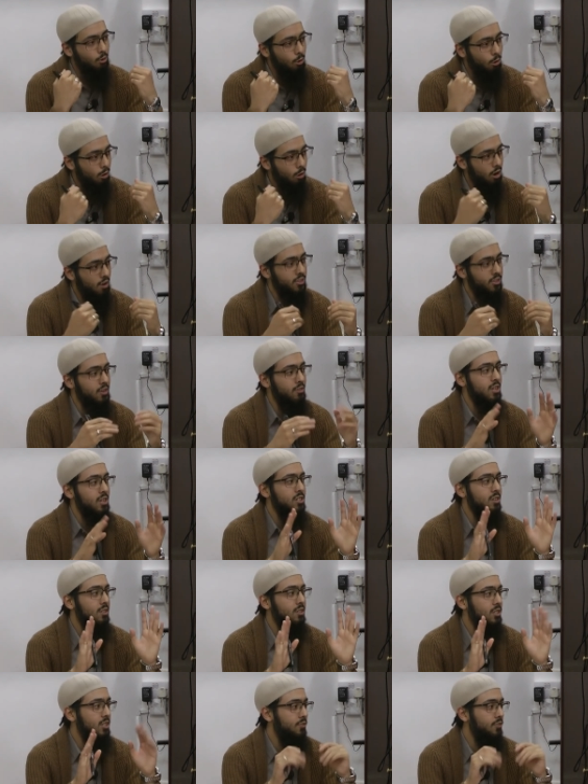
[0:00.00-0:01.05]
all of the rest
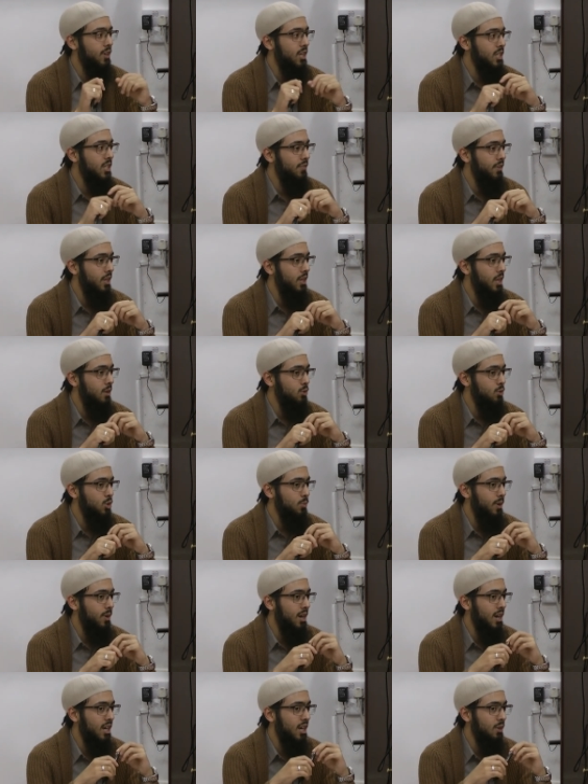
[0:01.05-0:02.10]
of the sifat of Allah
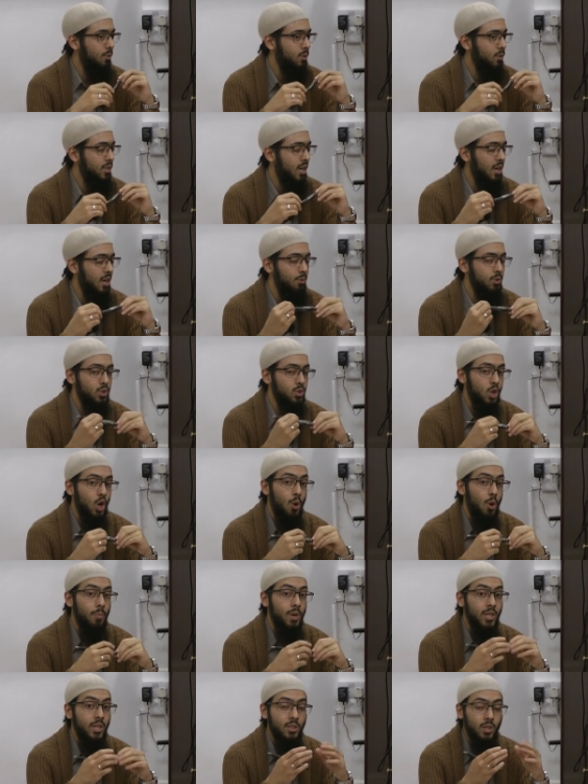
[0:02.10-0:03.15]
subhanahu wa ta'ala which
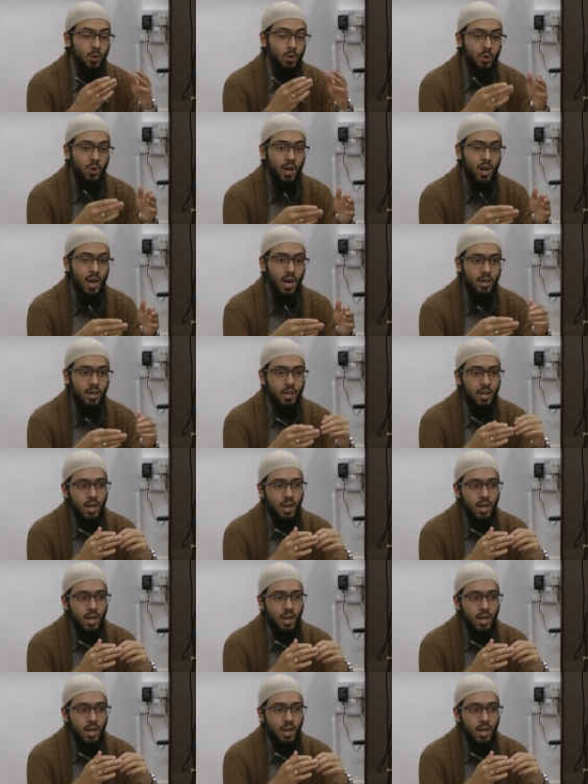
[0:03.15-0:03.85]
come in the Quran